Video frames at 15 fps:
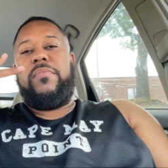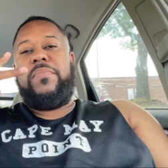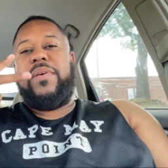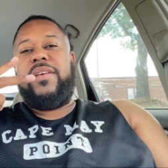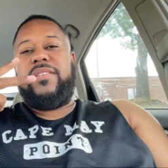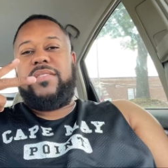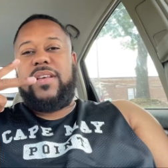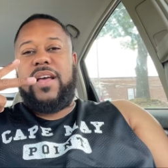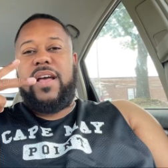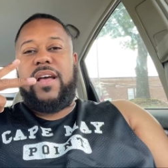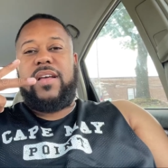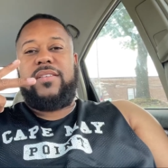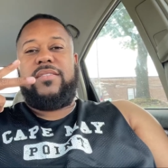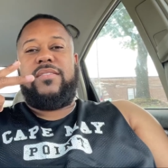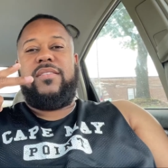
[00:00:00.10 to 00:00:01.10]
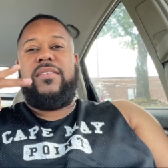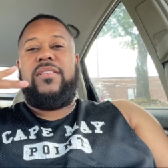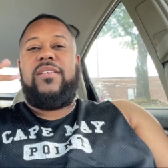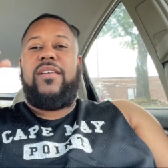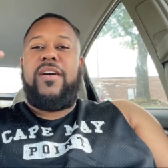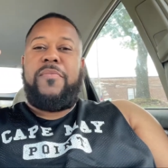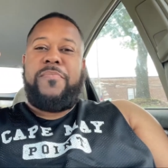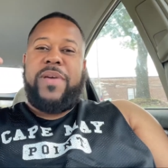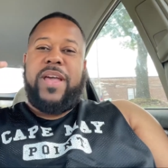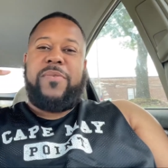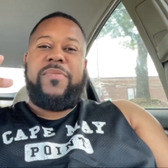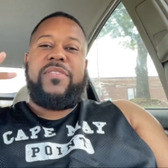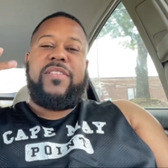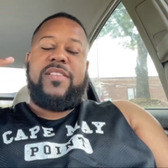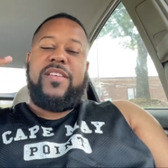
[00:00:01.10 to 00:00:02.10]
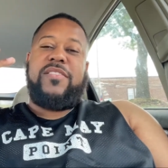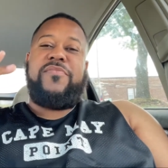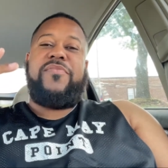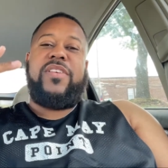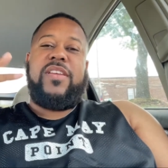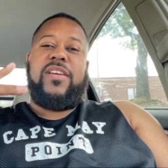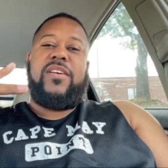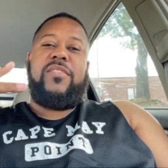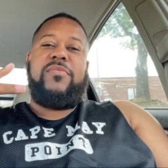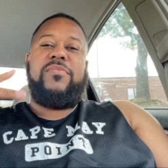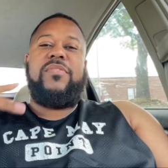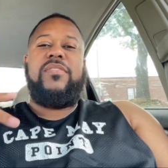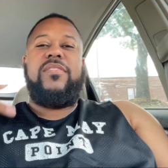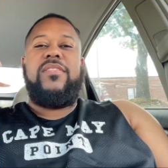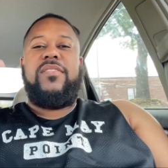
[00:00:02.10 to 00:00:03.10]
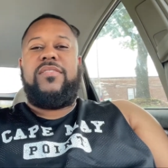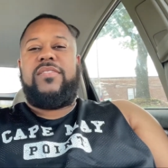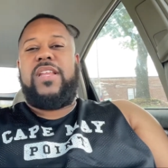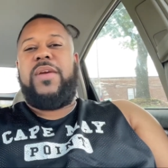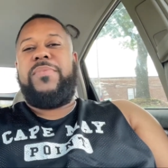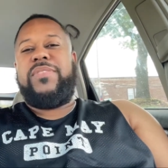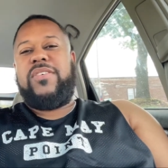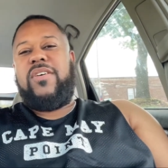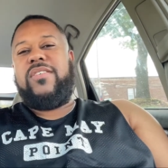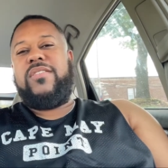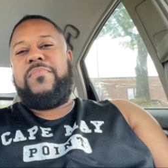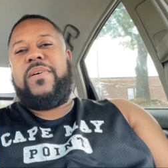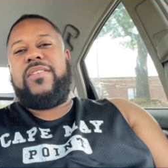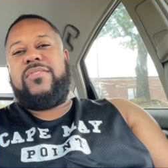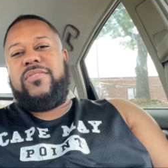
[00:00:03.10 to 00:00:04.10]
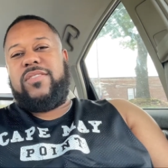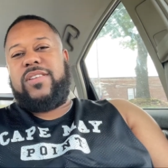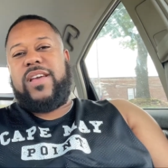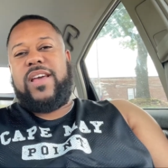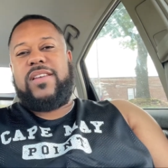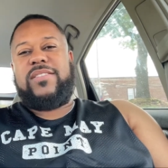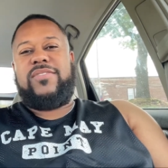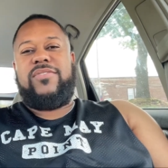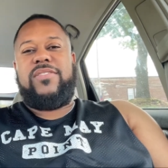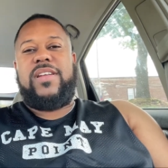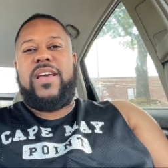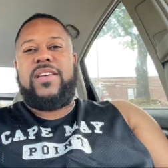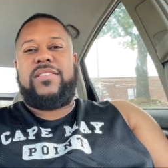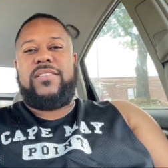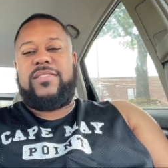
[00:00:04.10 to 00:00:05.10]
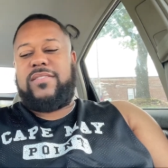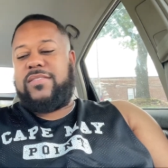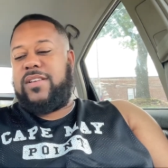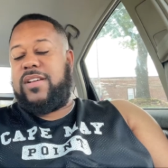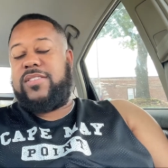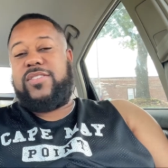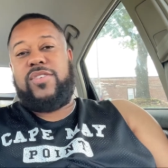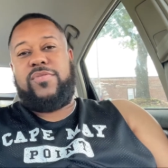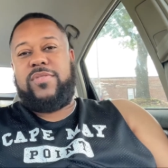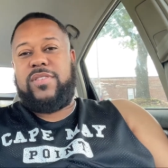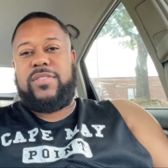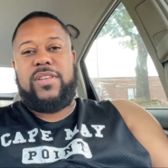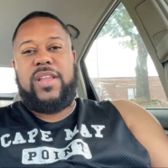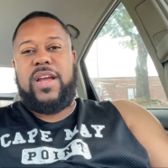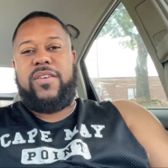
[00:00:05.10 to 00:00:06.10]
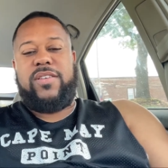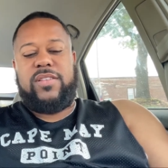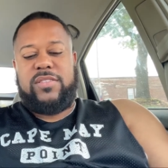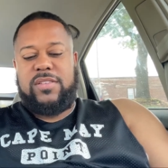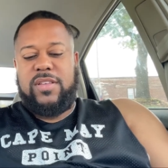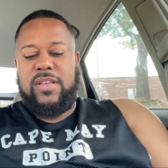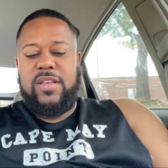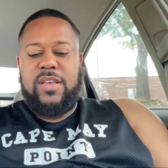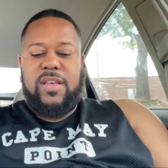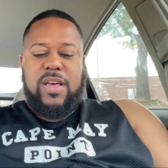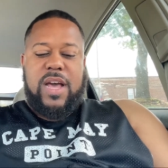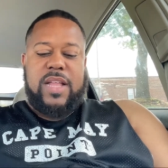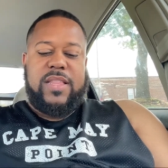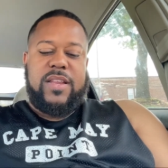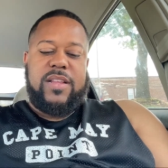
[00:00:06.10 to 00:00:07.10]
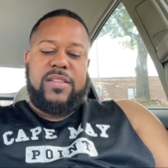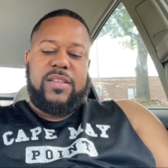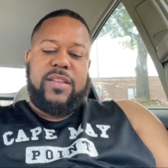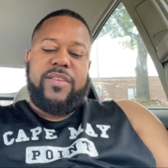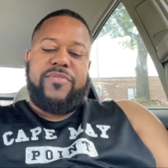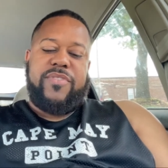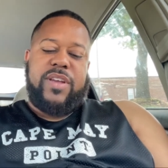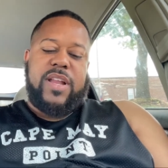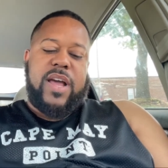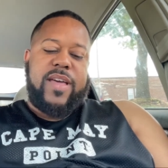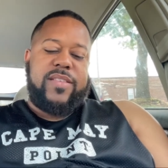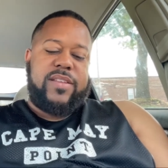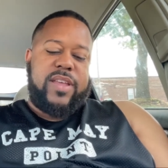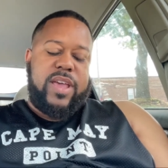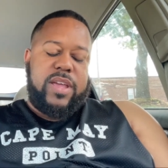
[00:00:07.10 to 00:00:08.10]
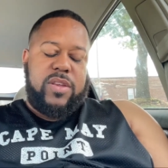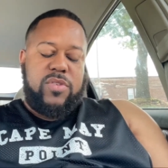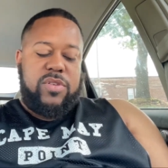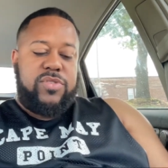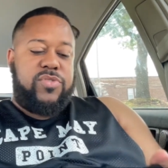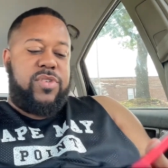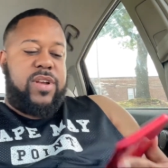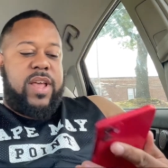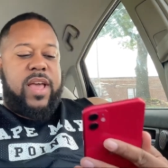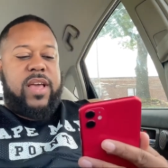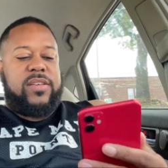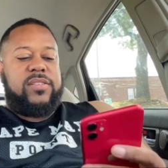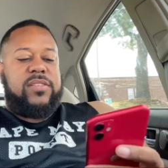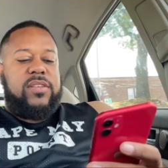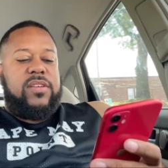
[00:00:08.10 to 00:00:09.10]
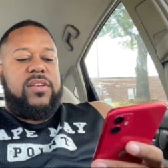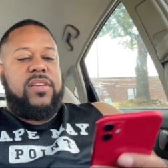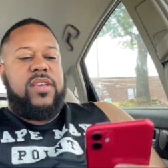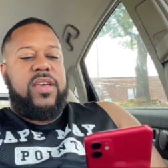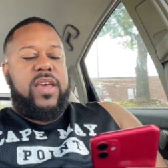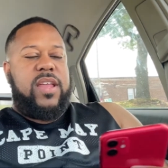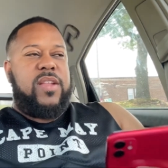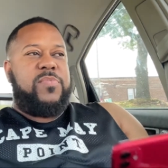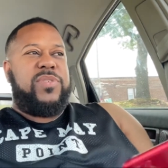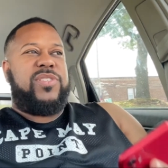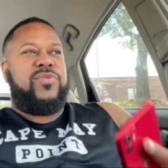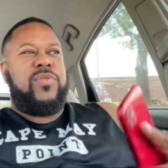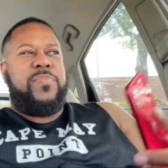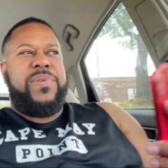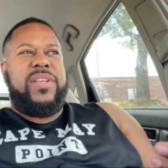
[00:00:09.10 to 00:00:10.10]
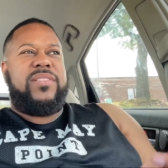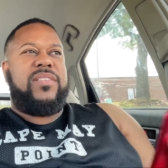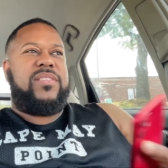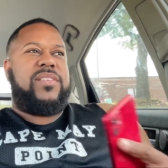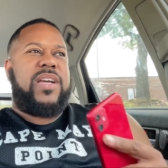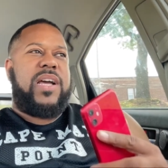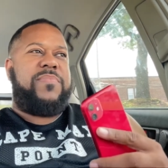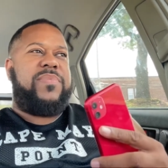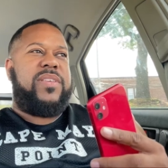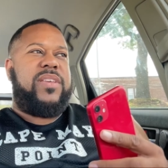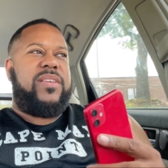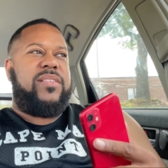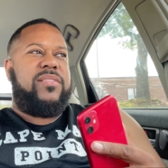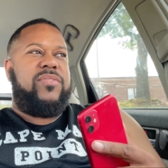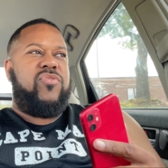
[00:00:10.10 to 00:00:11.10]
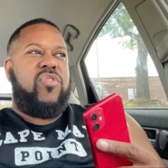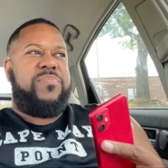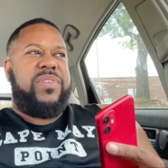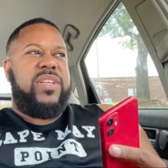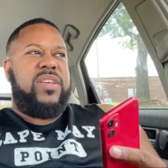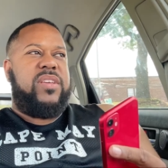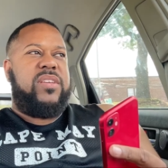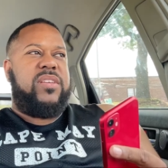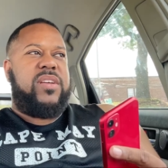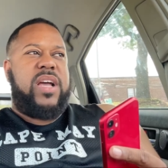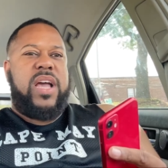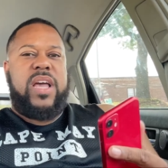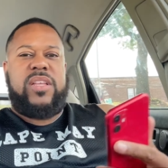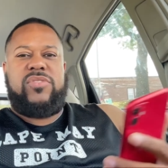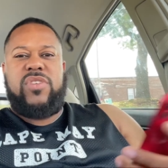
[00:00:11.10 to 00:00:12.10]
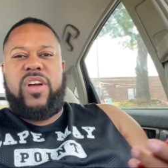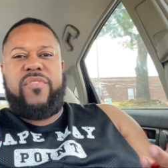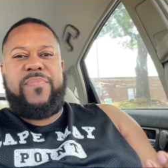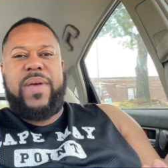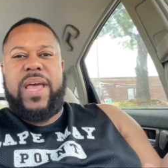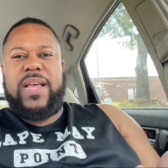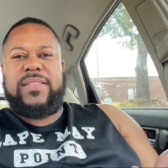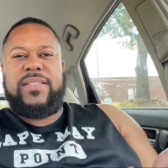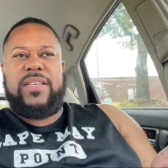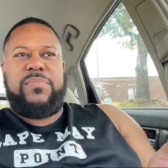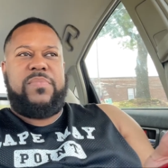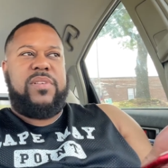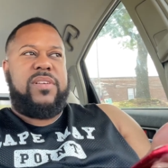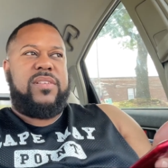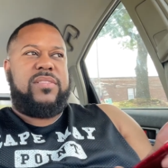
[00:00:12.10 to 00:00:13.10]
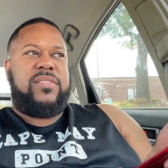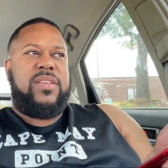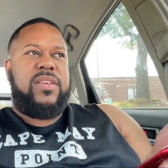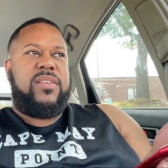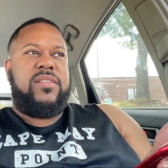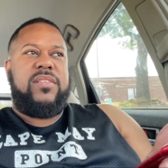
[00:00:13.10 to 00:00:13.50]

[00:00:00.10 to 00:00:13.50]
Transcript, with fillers: Peace, guys. I'm back with another video. Today, we're talking about DoorDash. DoorDash is a joke. It's hilarious. I did a delivery the other day doing DoorDash, and it was to a pizza shop that normally I drive past it because they,